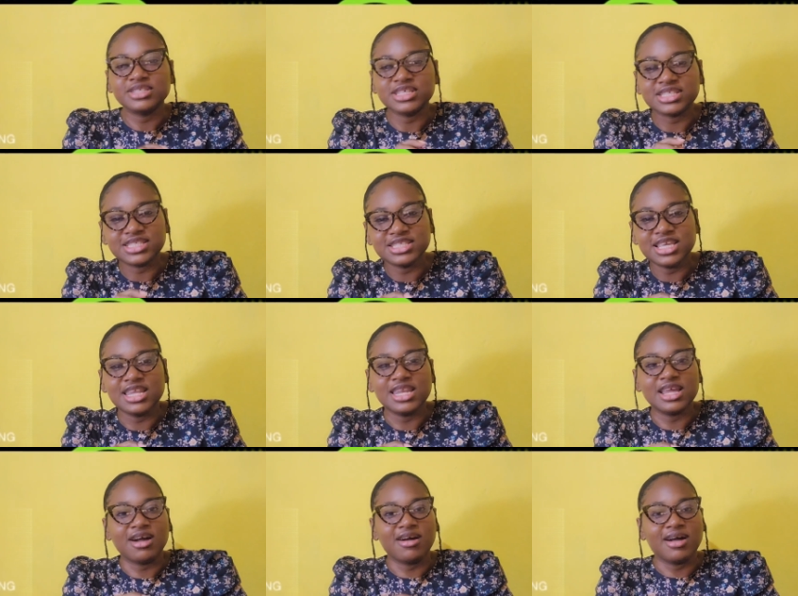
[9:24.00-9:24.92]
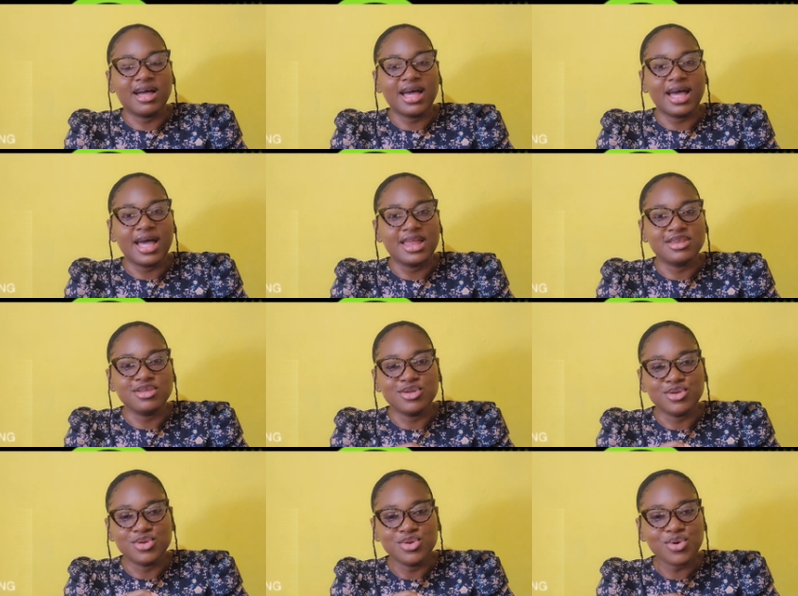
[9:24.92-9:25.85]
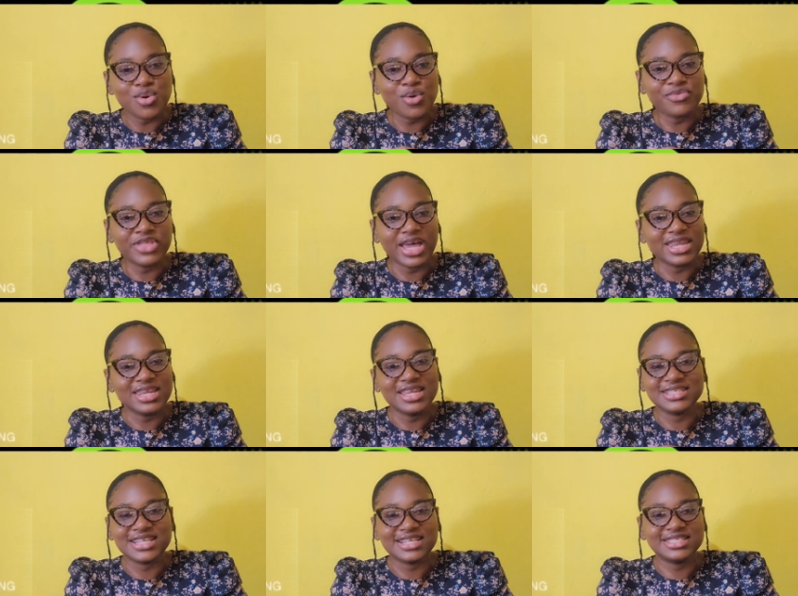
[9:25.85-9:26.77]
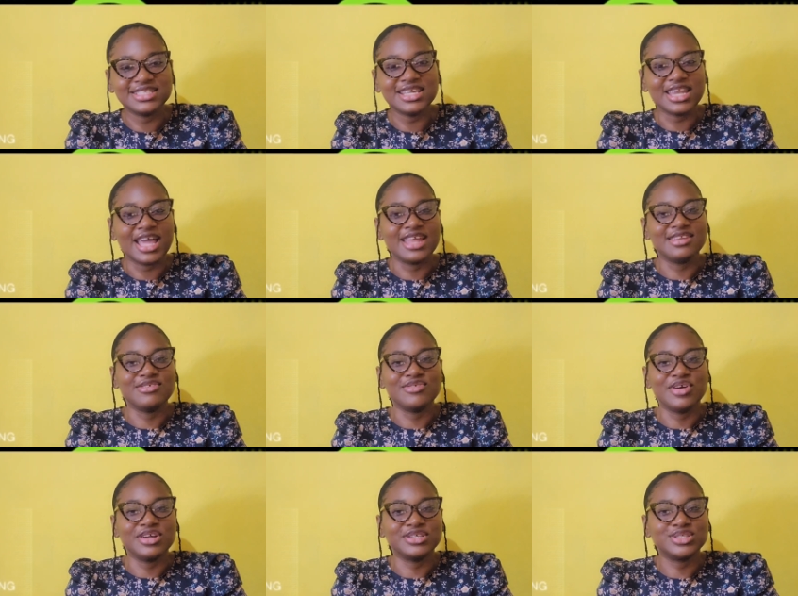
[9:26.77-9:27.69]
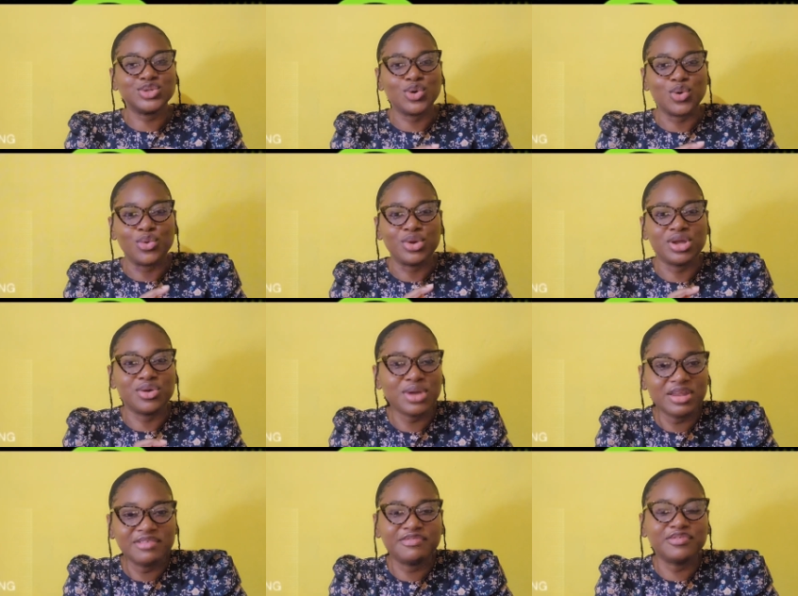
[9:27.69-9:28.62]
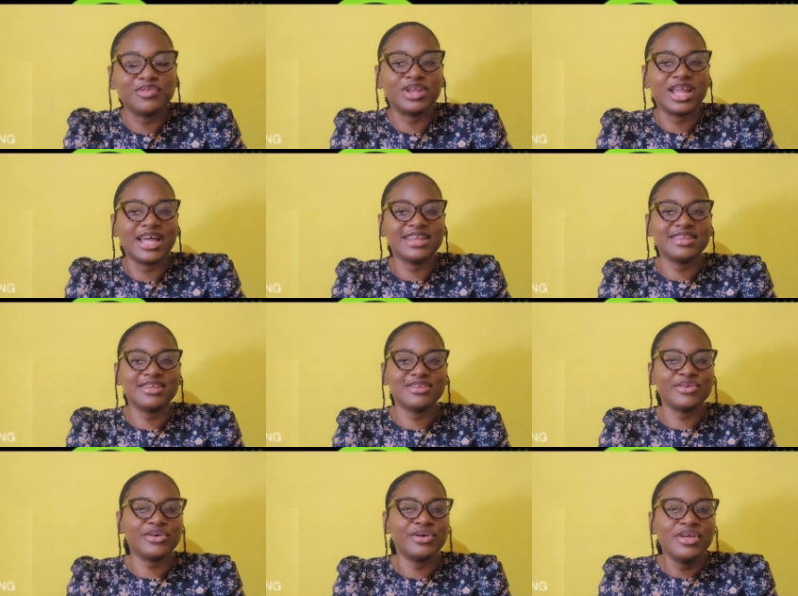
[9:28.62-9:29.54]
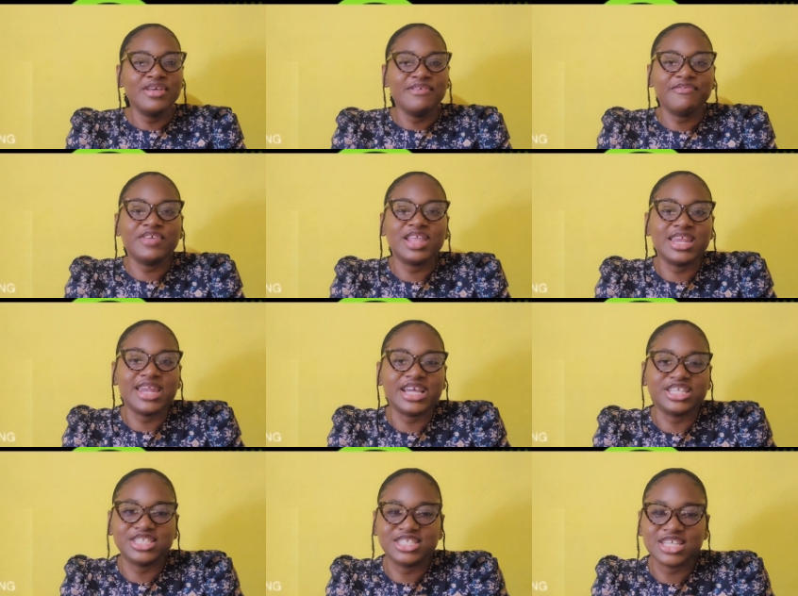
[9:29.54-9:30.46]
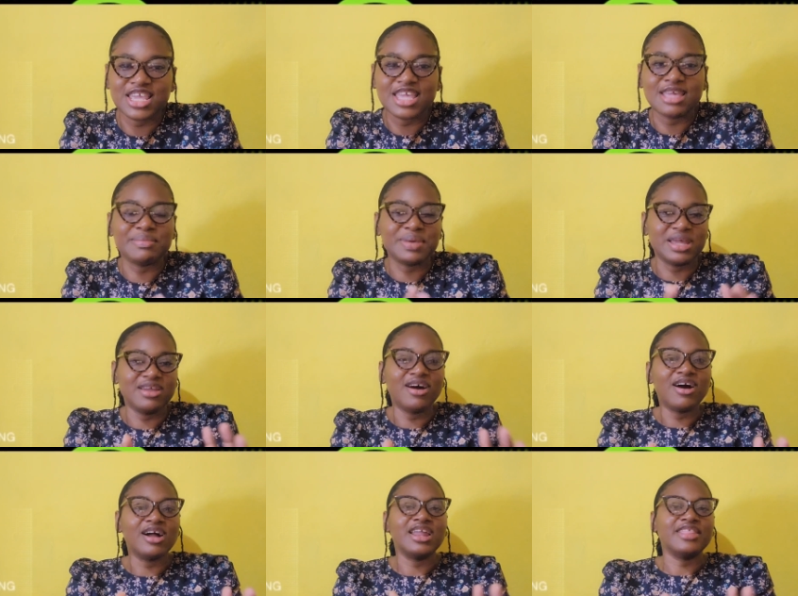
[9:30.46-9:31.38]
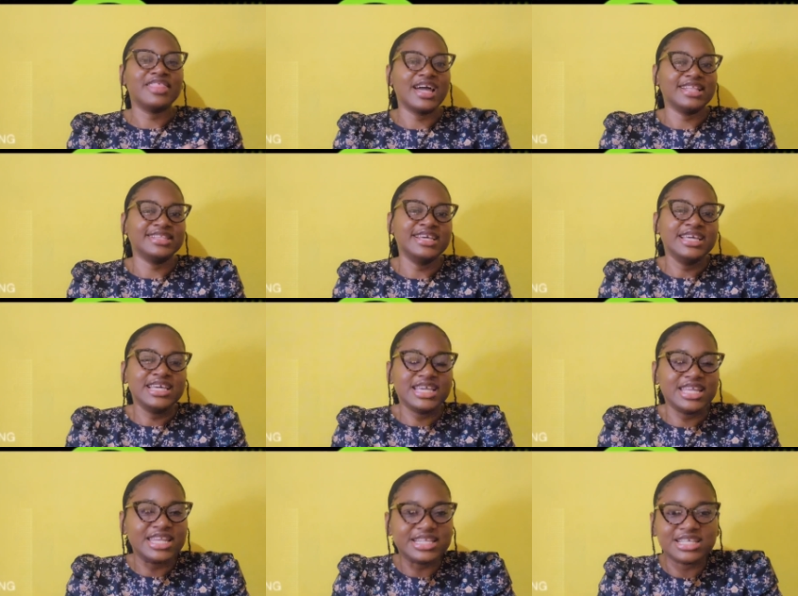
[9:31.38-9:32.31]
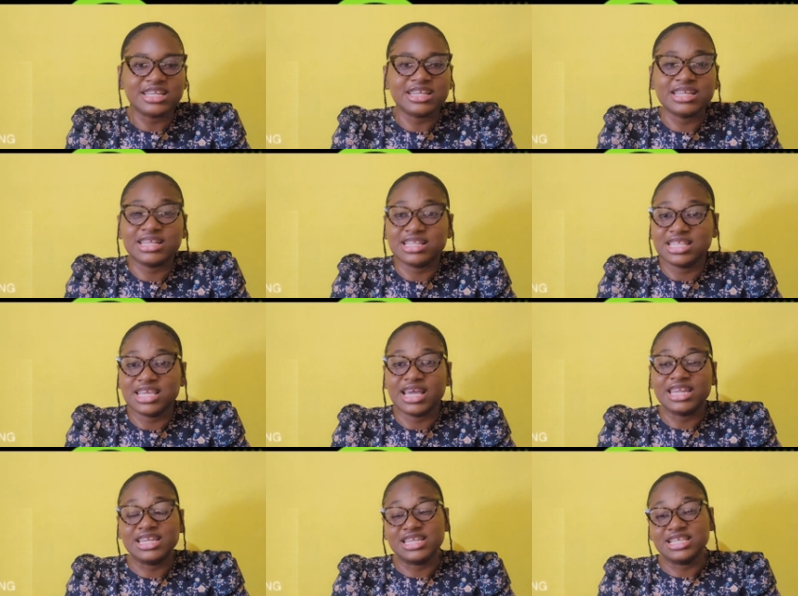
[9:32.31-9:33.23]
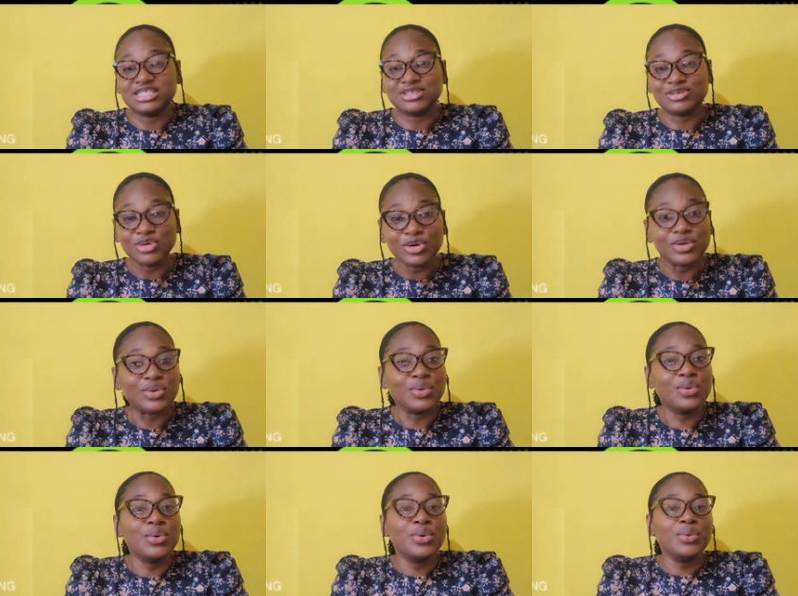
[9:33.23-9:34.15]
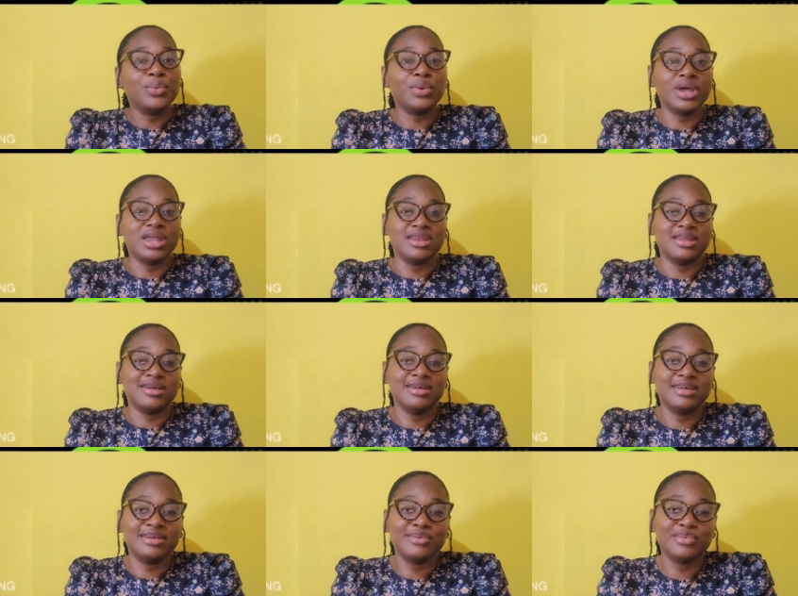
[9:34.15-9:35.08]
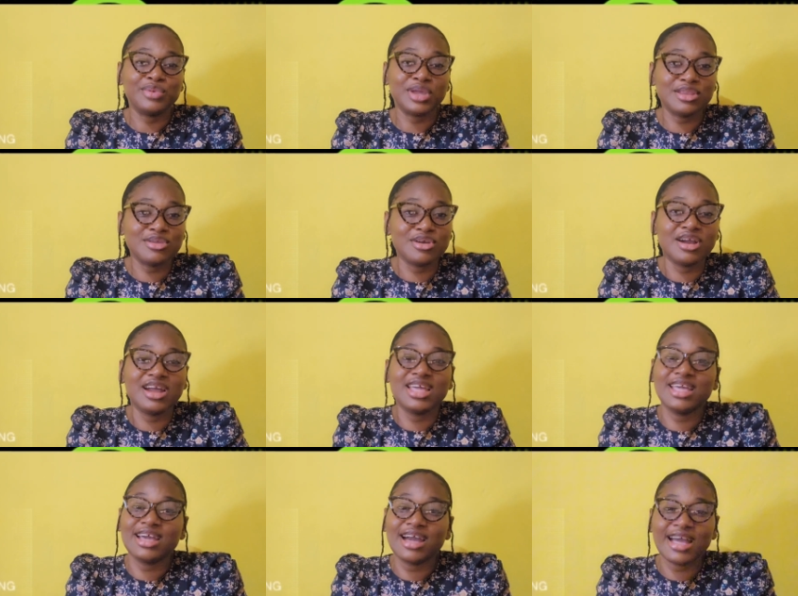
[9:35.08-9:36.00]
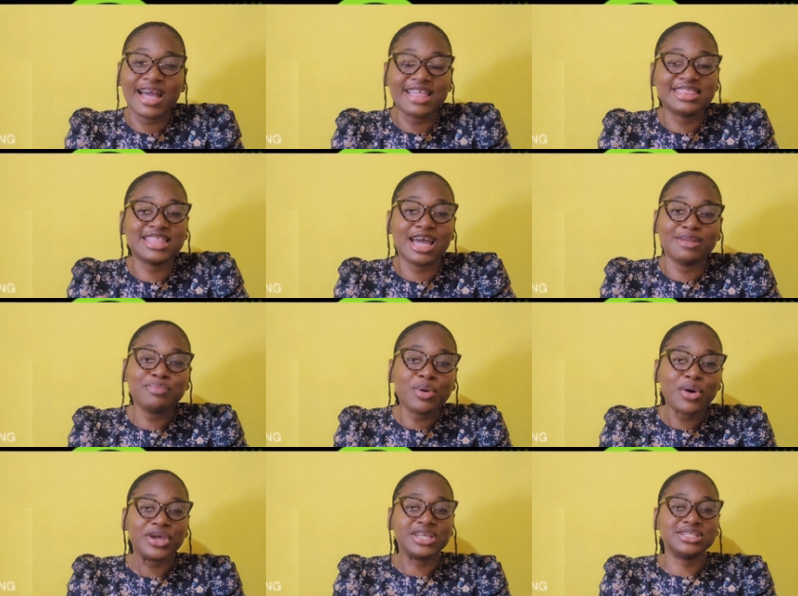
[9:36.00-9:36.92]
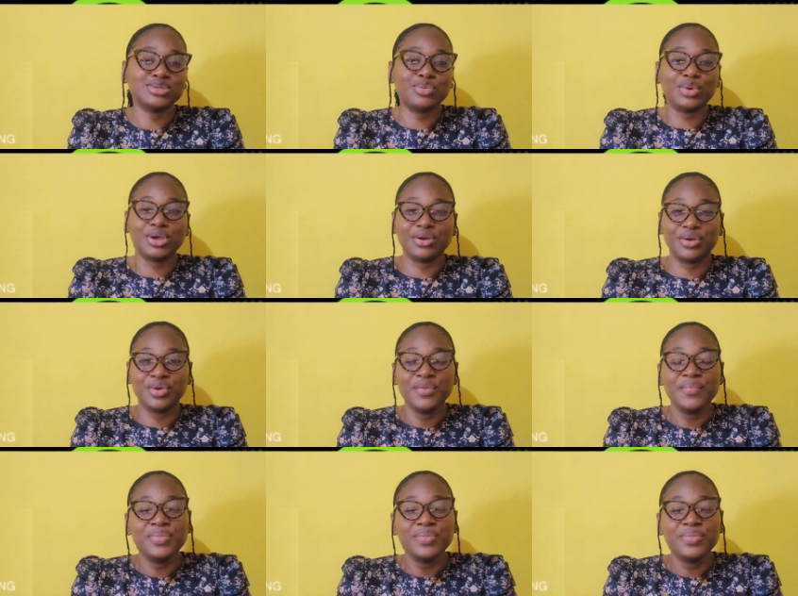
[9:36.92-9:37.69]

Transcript: to sin uh, uh and you know that it is a sin and you are so regretful and you know feeling ashamed and all of that it is another thing and it is good when when you're at that point where